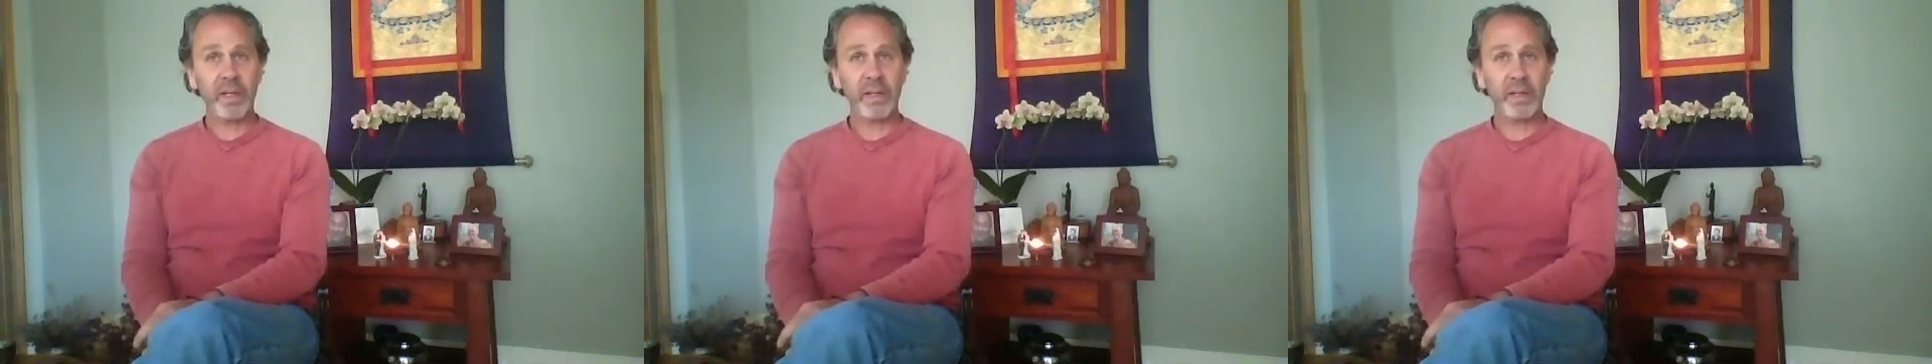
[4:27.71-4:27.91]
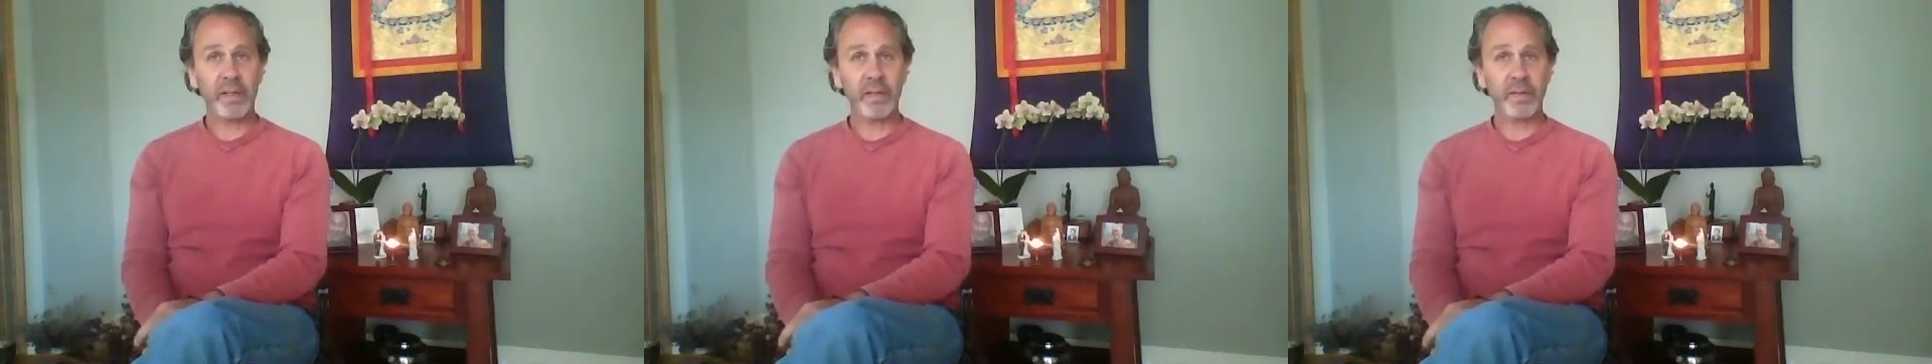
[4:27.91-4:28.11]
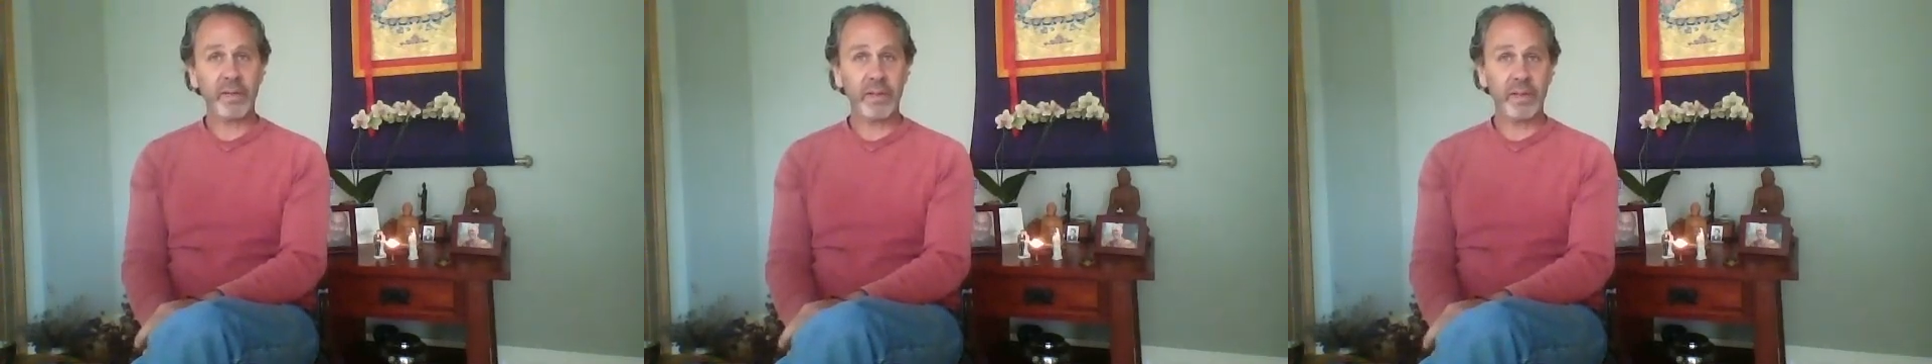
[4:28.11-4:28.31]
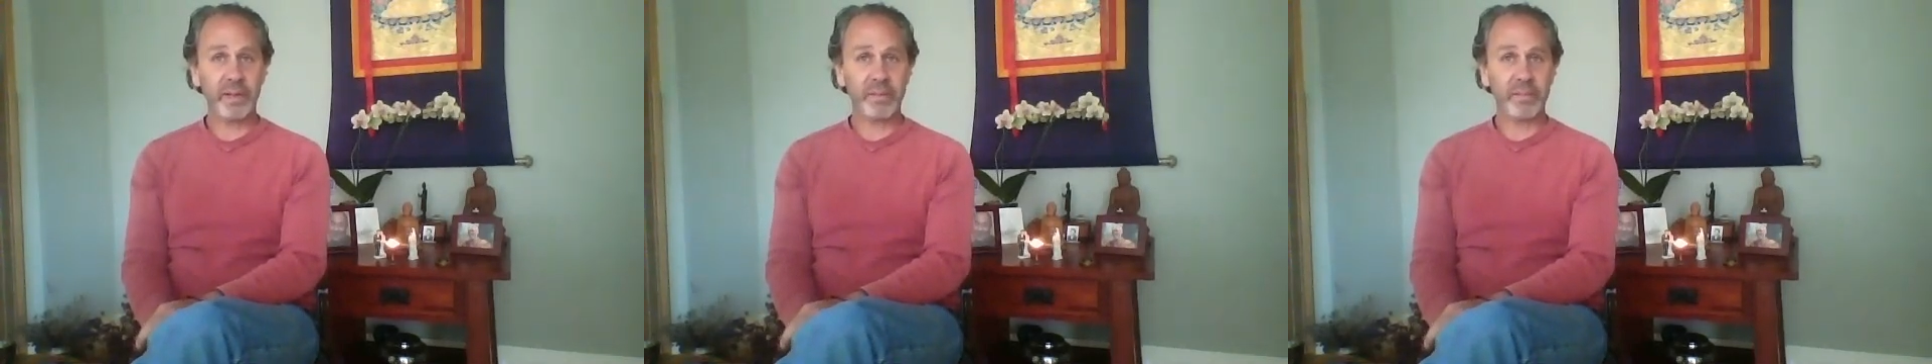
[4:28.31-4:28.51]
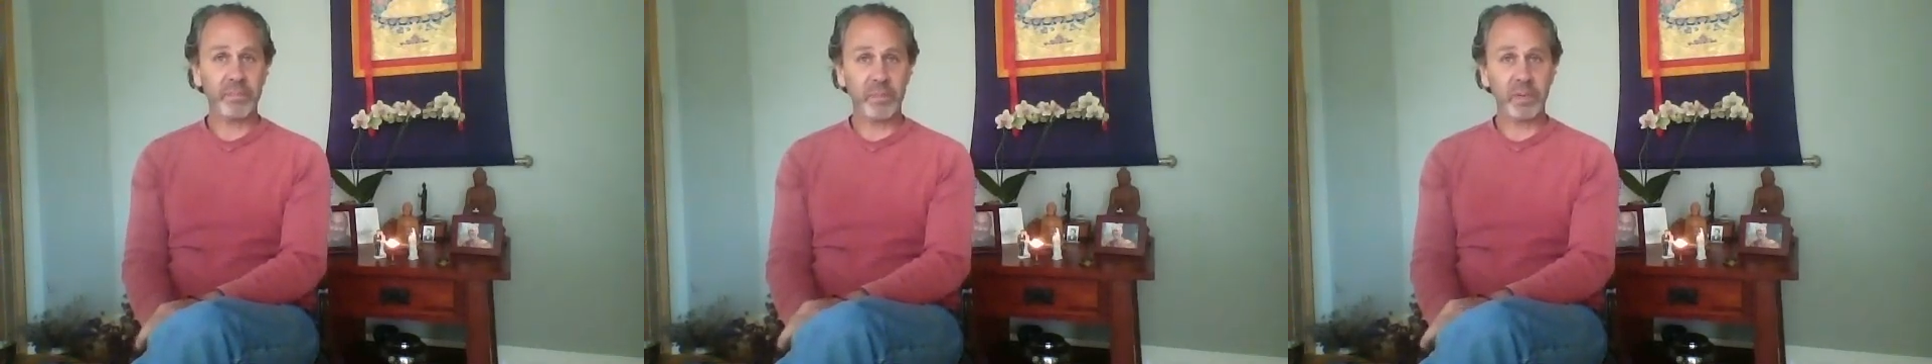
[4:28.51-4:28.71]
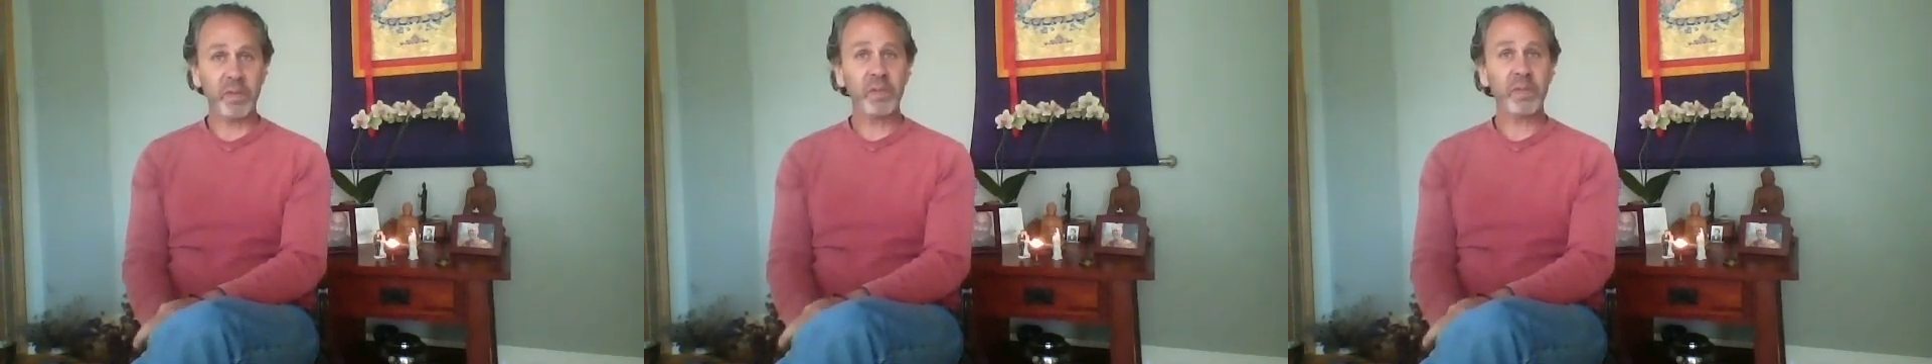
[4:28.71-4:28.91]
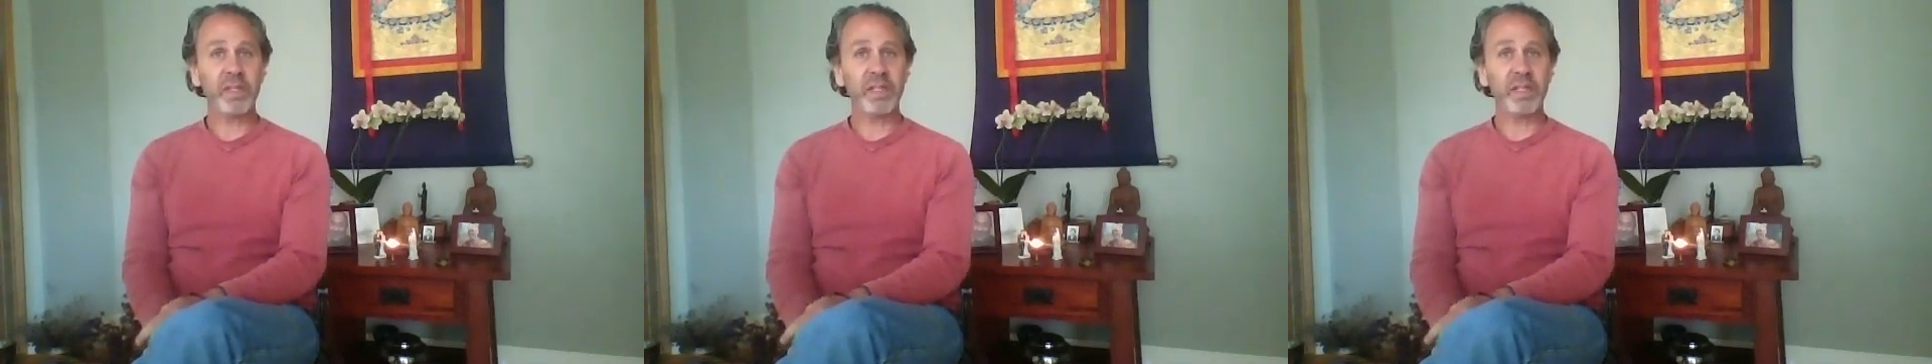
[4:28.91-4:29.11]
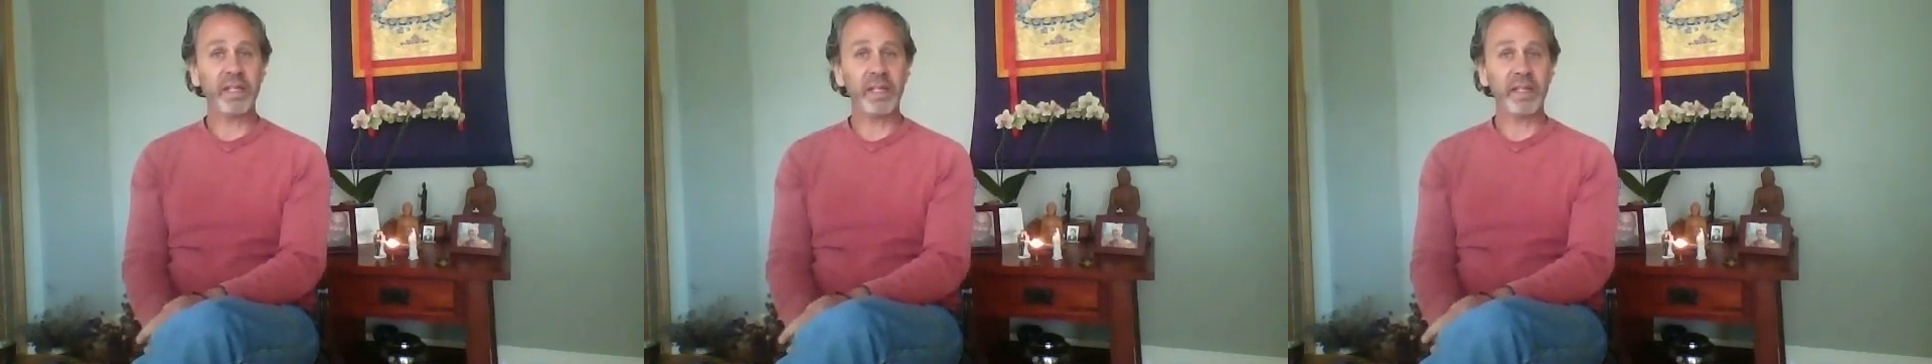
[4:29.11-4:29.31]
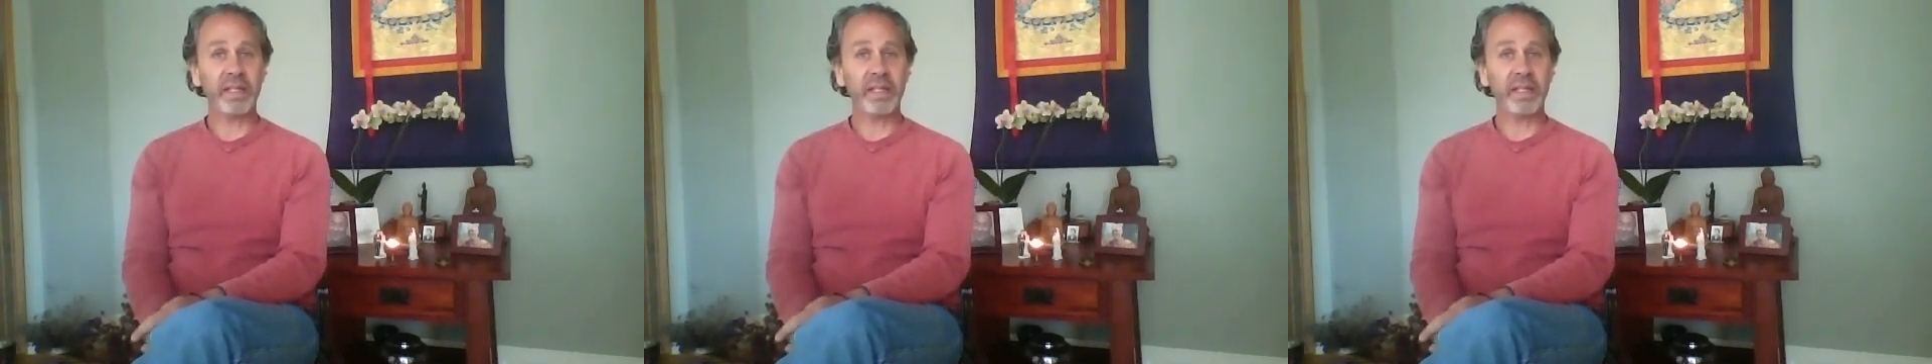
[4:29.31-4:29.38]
the beauty in